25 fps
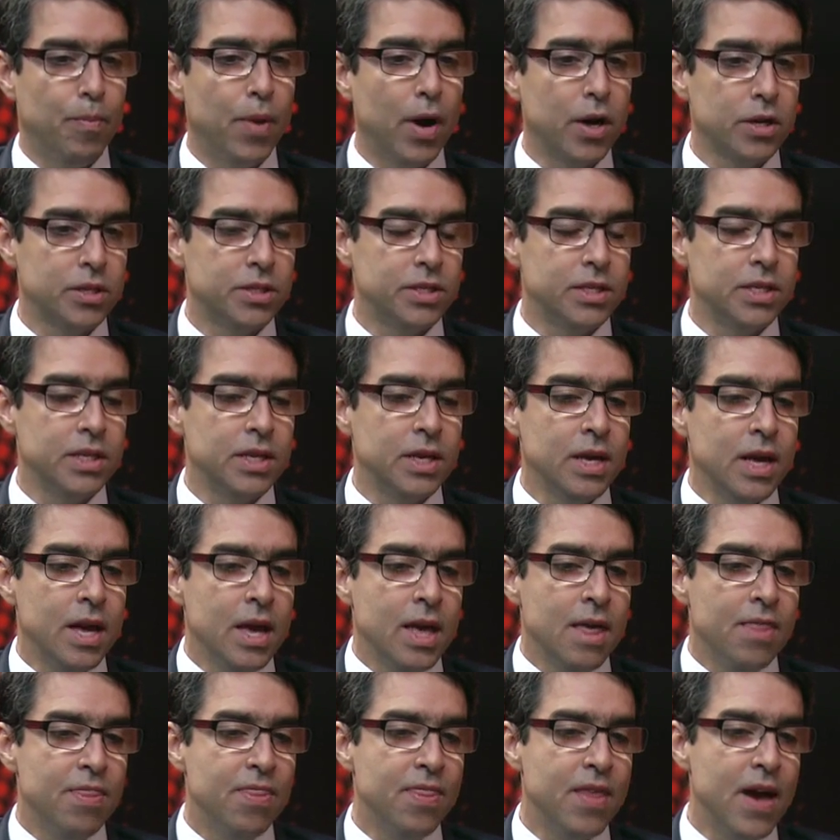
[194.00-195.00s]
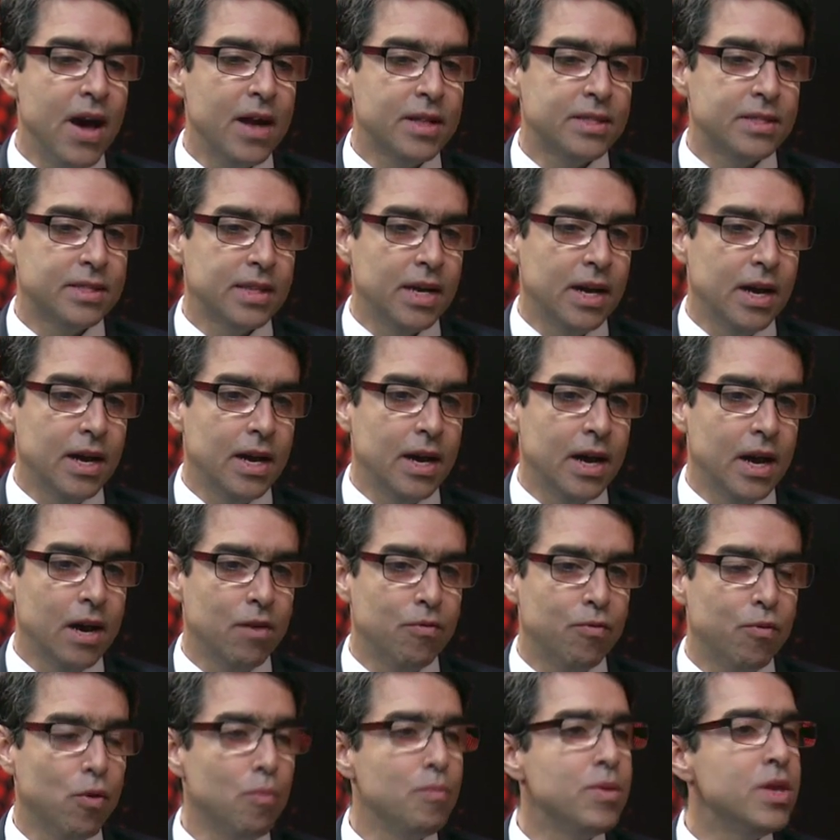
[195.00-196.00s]
party,
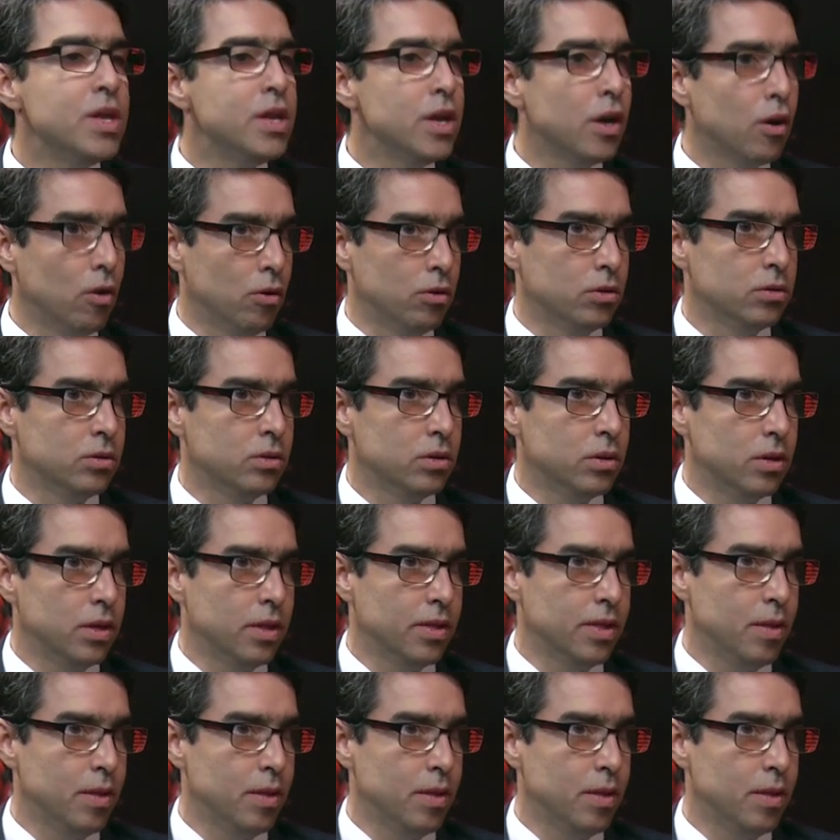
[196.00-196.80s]
that from here on,